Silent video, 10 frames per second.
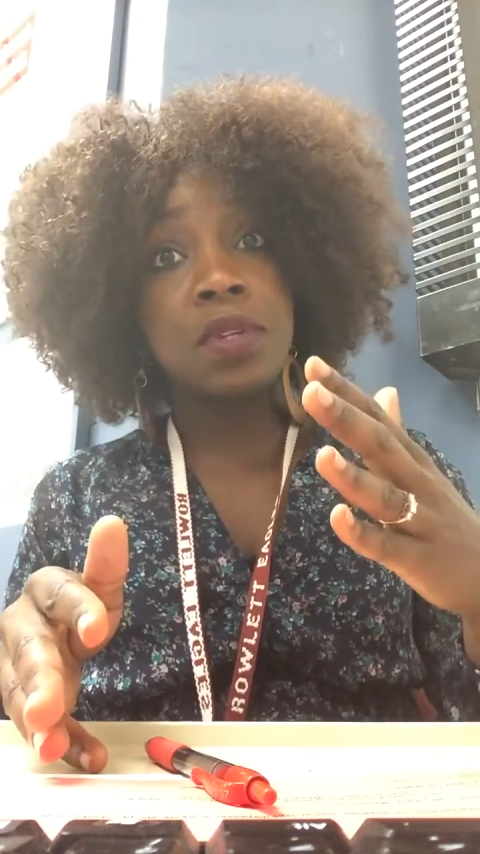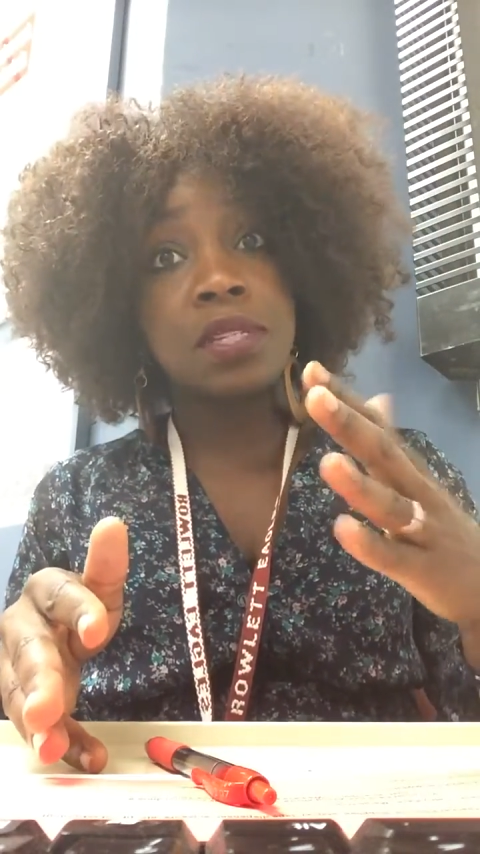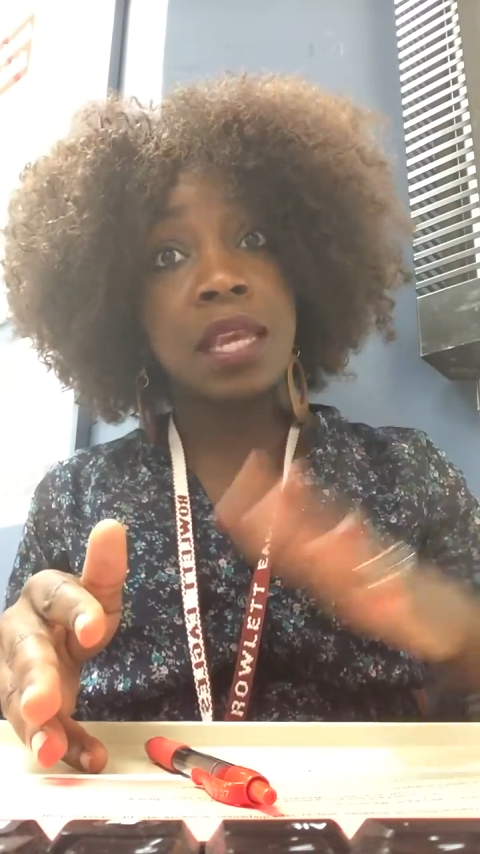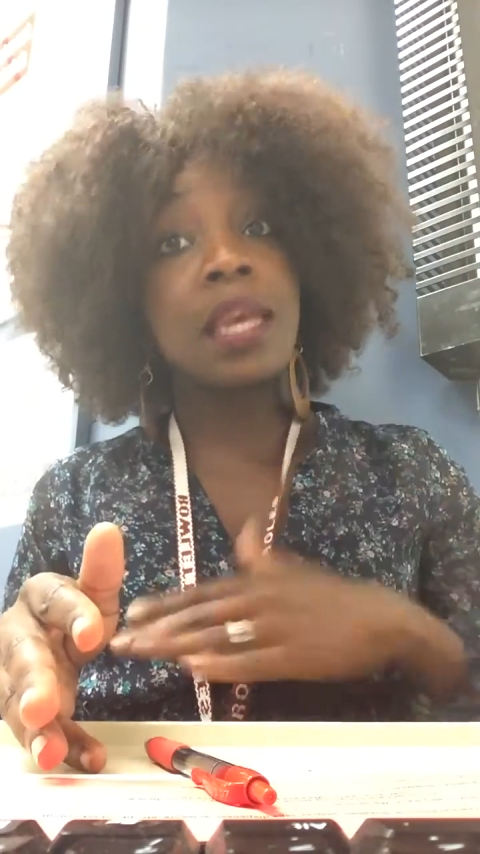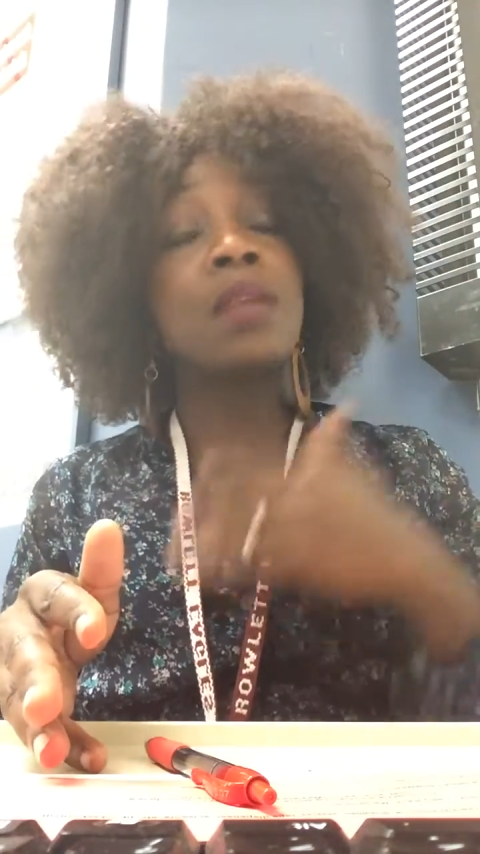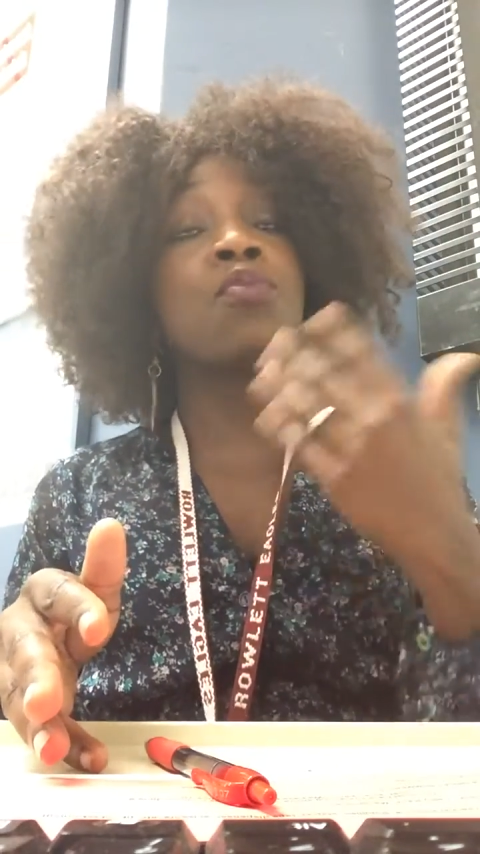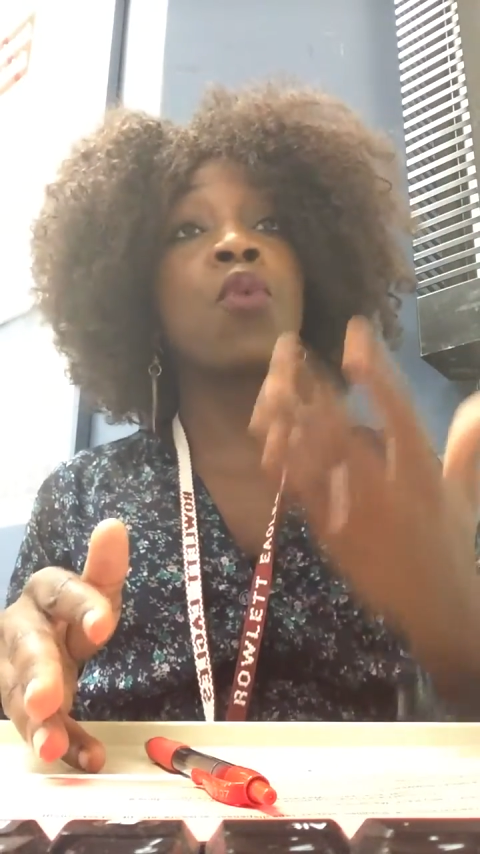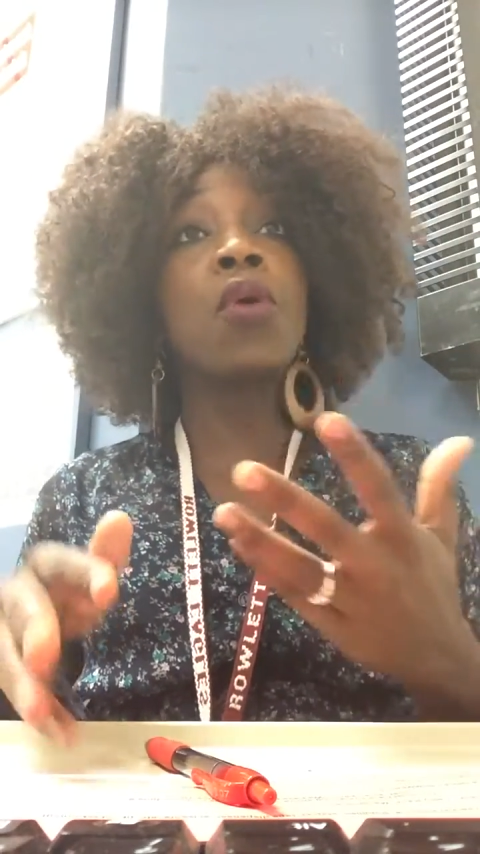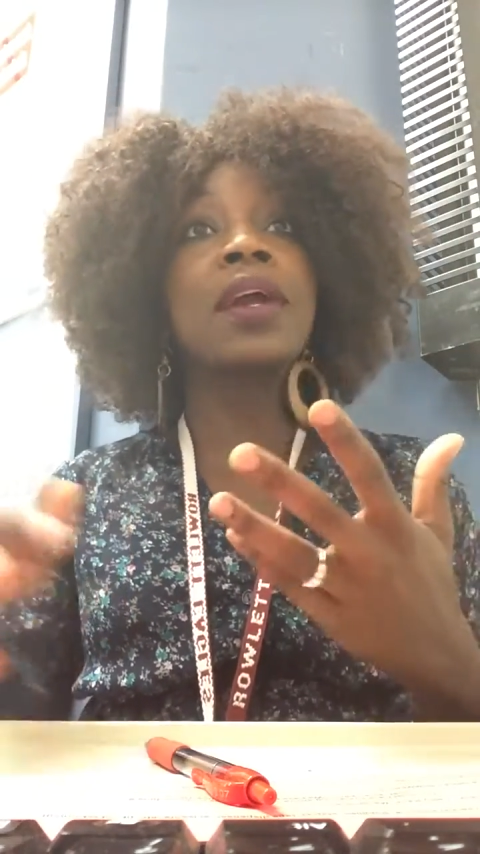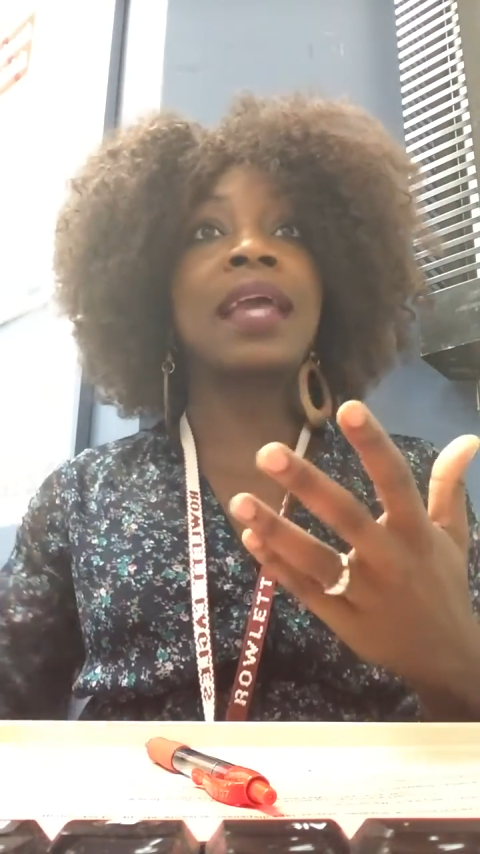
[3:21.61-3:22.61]
take in
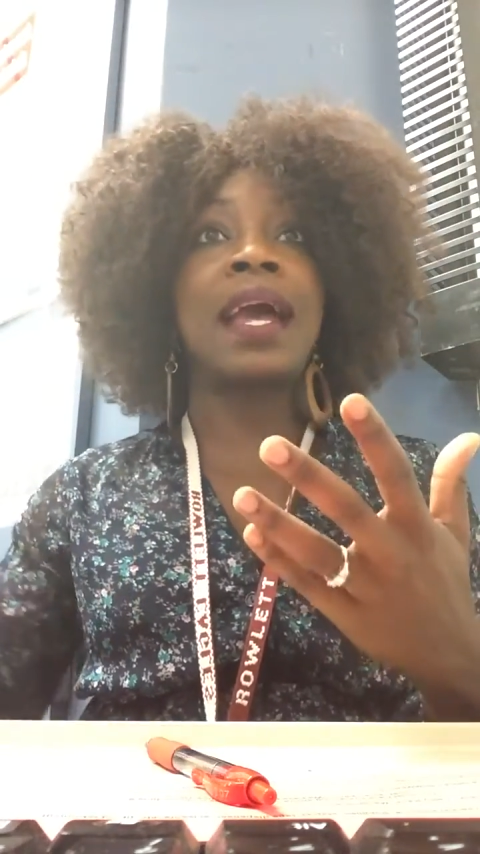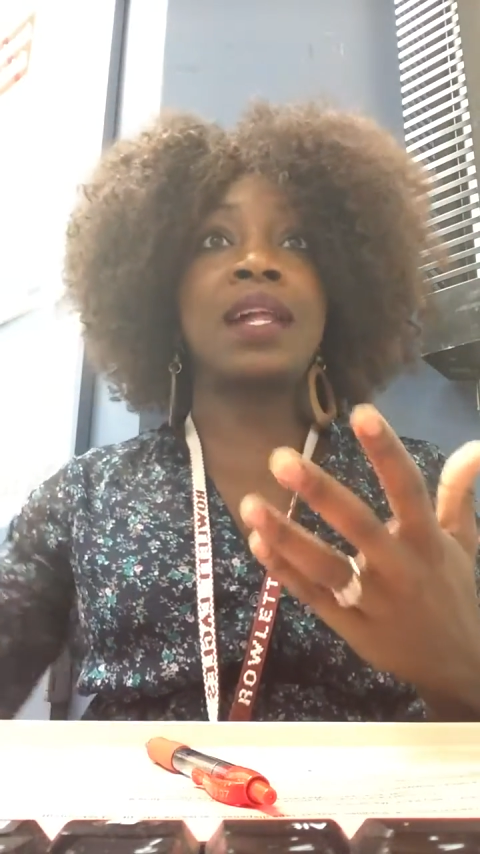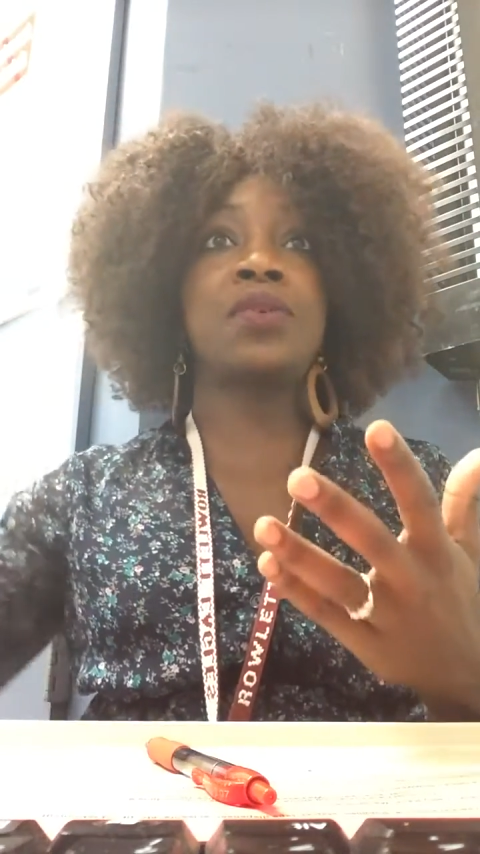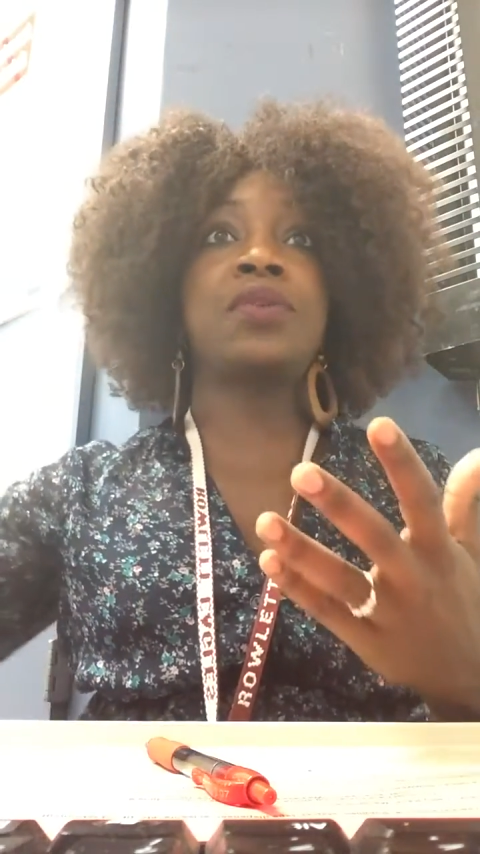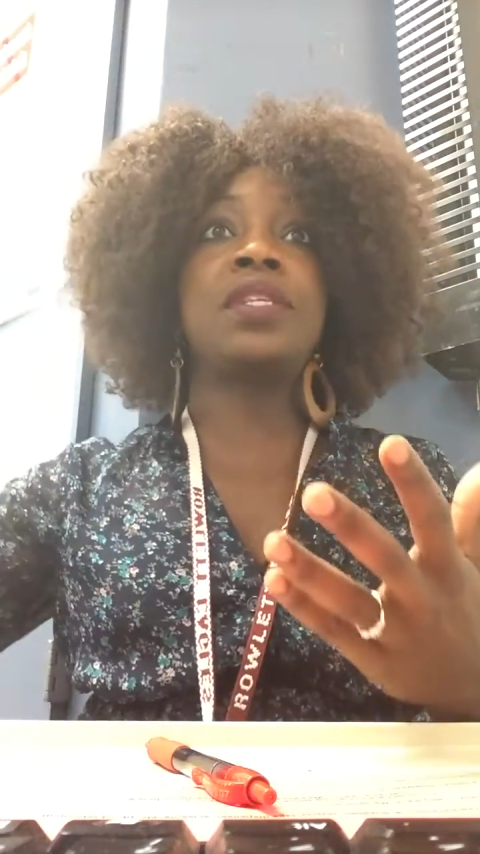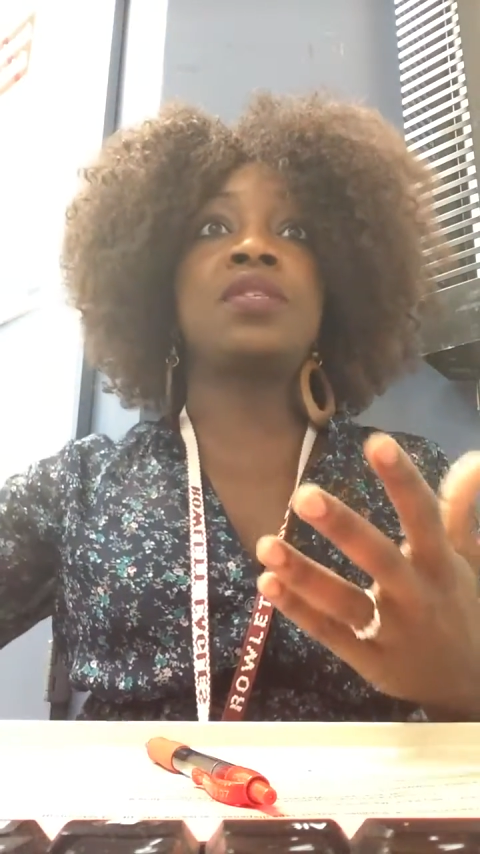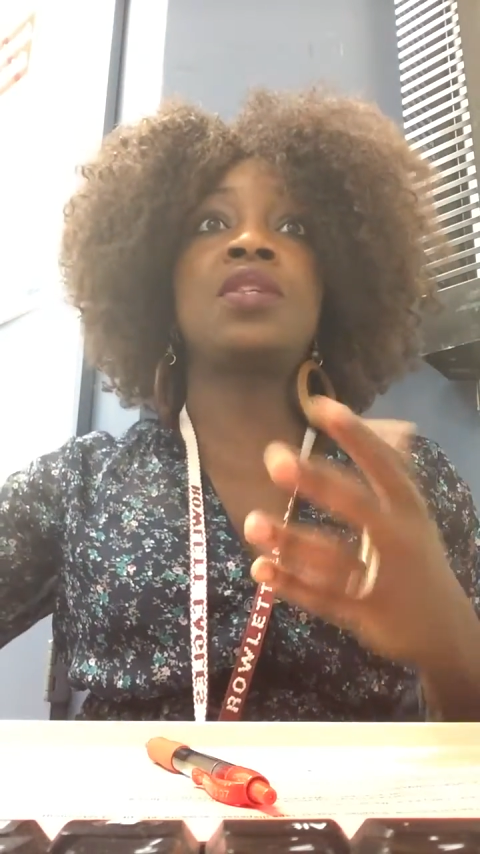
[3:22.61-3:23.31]
more calories.